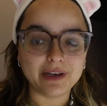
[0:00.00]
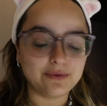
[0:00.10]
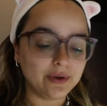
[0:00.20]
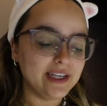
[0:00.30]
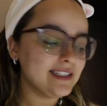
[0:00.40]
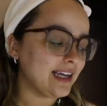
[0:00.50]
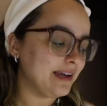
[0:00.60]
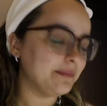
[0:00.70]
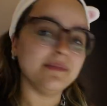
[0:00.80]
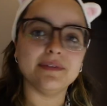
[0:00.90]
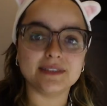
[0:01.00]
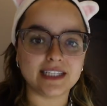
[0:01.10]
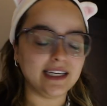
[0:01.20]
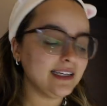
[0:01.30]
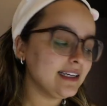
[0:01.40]
my voice, I'm
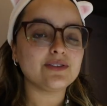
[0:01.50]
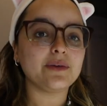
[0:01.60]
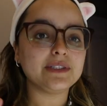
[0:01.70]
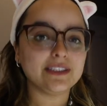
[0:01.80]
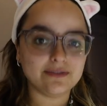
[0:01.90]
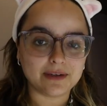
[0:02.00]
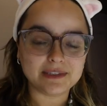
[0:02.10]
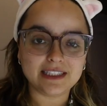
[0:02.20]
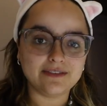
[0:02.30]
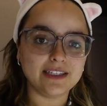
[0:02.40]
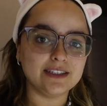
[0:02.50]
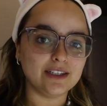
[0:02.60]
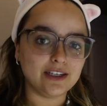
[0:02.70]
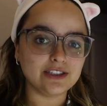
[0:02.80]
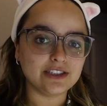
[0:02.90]
sick. So I went to the pharmacy to find
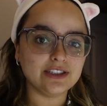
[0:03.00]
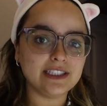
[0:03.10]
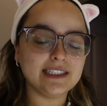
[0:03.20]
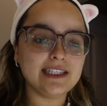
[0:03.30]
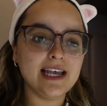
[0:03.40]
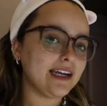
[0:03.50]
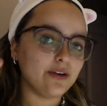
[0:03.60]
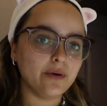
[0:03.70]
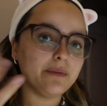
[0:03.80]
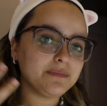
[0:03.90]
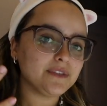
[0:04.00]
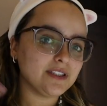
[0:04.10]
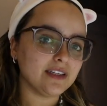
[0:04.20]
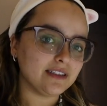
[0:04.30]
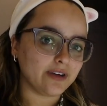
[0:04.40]
lozenges. I go up to
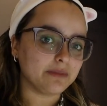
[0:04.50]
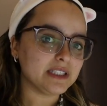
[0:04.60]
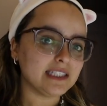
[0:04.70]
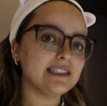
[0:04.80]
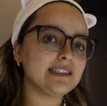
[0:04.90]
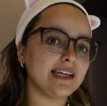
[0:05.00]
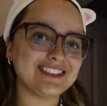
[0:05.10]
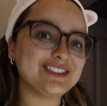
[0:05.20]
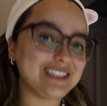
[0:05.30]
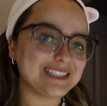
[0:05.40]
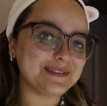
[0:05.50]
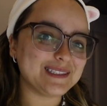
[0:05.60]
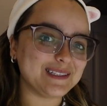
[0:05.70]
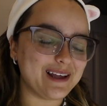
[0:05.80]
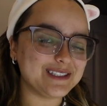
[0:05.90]
the pharmacist, she takes me to
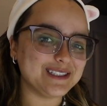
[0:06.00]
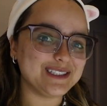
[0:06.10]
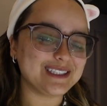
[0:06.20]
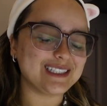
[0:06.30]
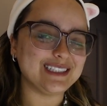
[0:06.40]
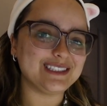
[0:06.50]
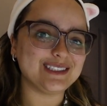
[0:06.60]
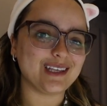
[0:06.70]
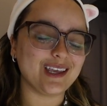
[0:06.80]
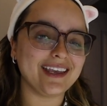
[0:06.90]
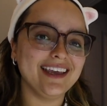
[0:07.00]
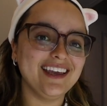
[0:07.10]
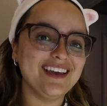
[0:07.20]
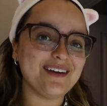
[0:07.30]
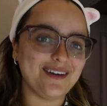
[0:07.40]
the lozenges, and then she's like,
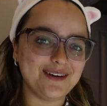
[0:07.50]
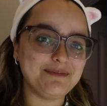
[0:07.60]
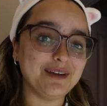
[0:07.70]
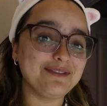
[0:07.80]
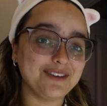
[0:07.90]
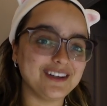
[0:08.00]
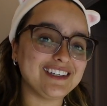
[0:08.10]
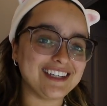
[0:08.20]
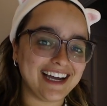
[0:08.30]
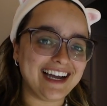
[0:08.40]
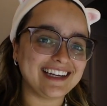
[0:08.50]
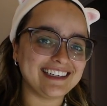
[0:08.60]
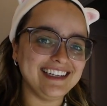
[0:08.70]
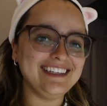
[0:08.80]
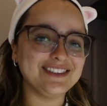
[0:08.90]
oh, but for your
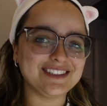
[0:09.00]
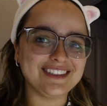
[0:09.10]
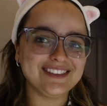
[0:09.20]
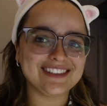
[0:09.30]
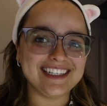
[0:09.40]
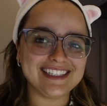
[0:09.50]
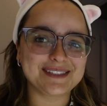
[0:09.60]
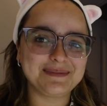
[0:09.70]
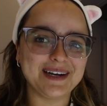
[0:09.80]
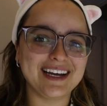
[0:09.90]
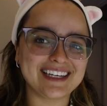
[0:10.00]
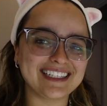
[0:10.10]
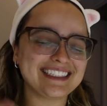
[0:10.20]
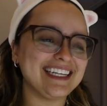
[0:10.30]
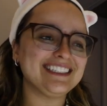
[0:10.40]
acne, you should use this
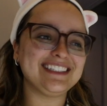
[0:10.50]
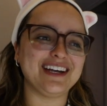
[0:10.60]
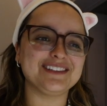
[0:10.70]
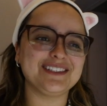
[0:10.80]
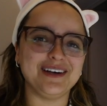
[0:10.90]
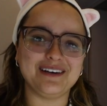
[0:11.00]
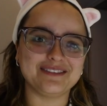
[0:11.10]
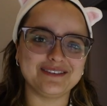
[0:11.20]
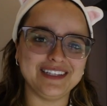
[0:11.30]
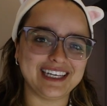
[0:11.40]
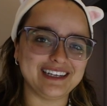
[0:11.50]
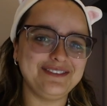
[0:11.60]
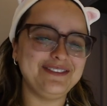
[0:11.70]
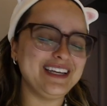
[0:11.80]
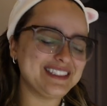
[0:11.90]
product. And she also offered me like a
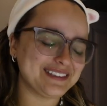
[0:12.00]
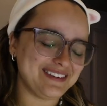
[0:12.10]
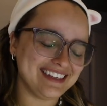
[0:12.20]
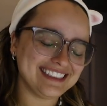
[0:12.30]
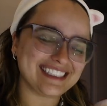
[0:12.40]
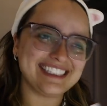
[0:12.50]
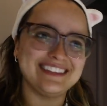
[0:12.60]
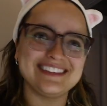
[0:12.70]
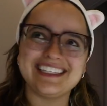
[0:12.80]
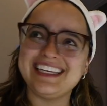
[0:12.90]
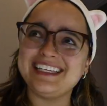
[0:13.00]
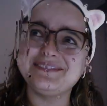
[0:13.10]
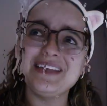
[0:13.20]
face wash, and I was like,